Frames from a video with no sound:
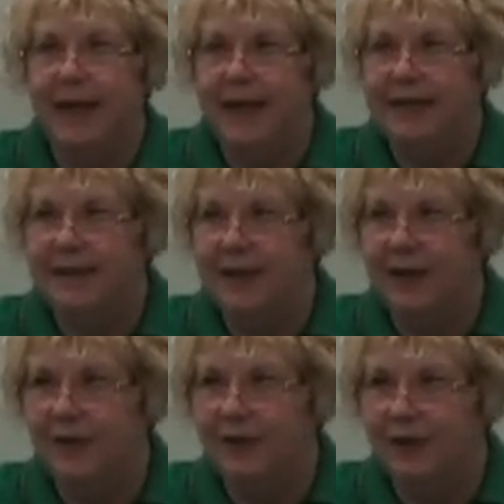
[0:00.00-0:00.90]
And he sent
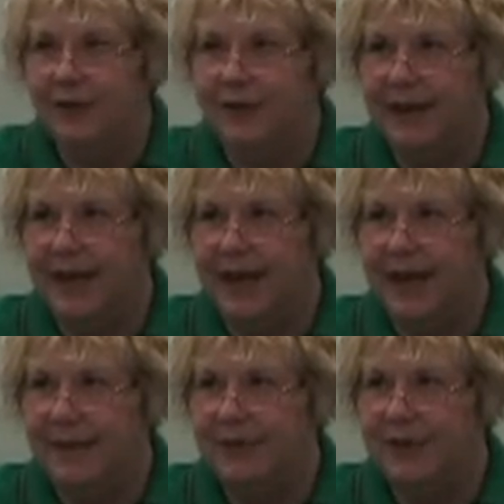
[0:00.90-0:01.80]
over a guy
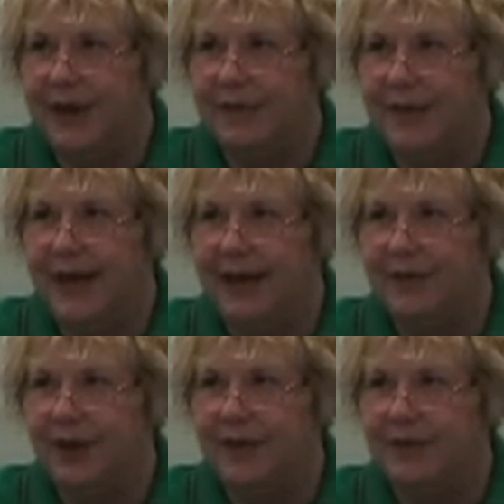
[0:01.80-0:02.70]
named Sir Edmund
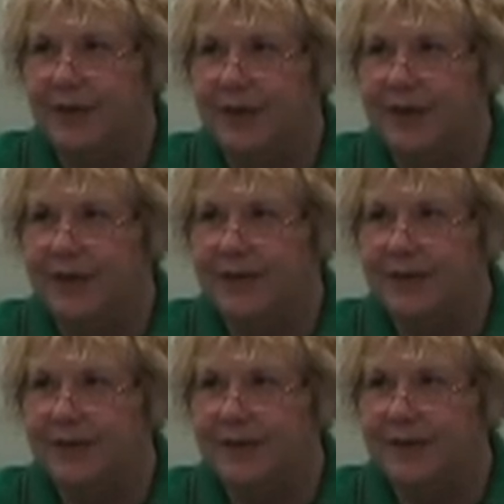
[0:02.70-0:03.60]
Andros to be his
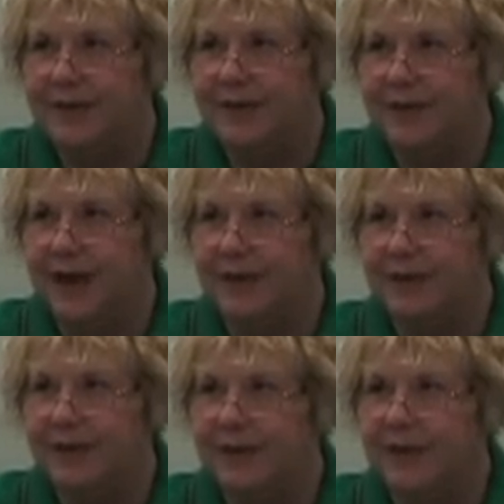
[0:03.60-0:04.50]

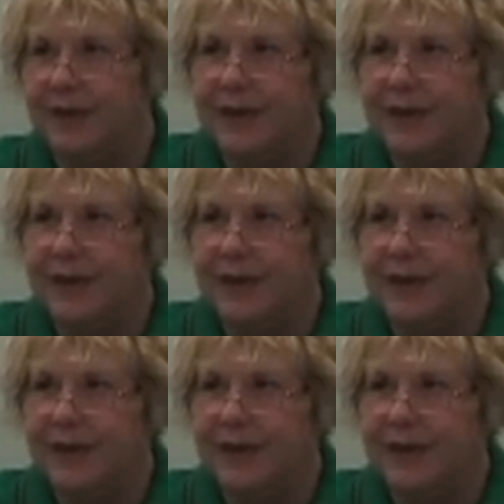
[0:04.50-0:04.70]
governor.